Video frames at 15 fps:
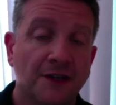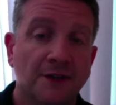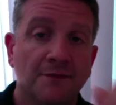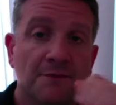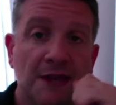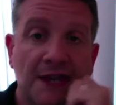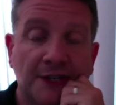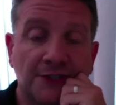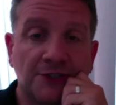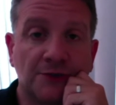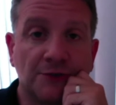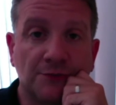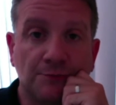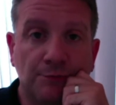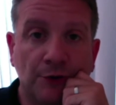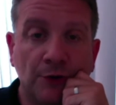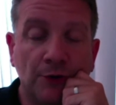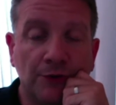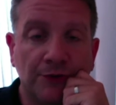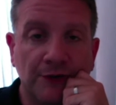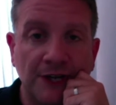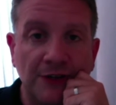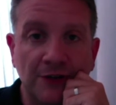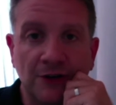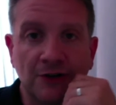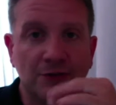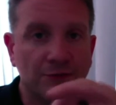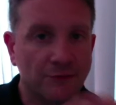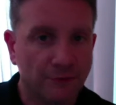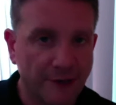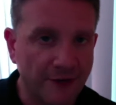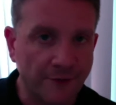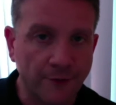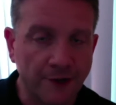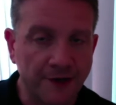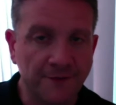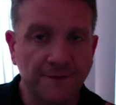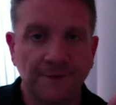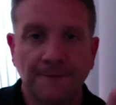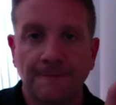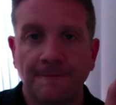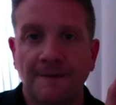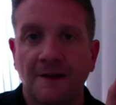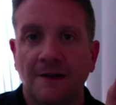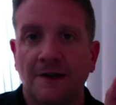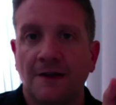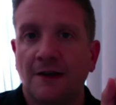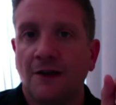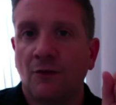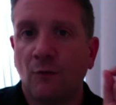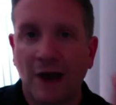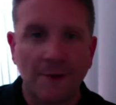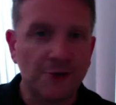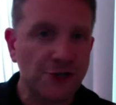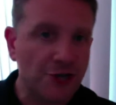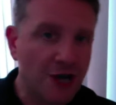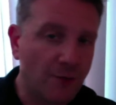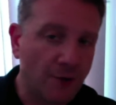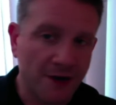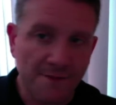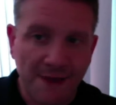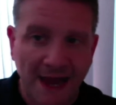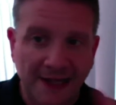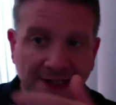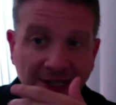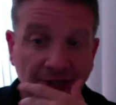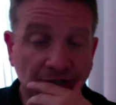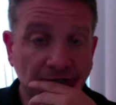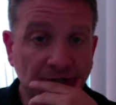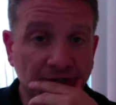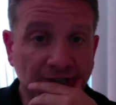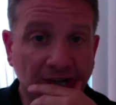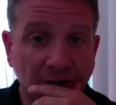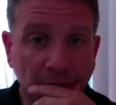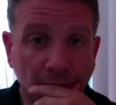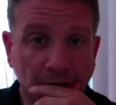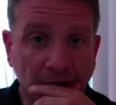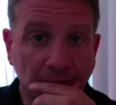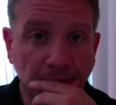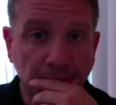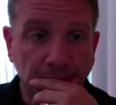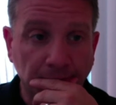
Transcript: mix or both, either, whatever one. Why would you not want to max each of those out? Well,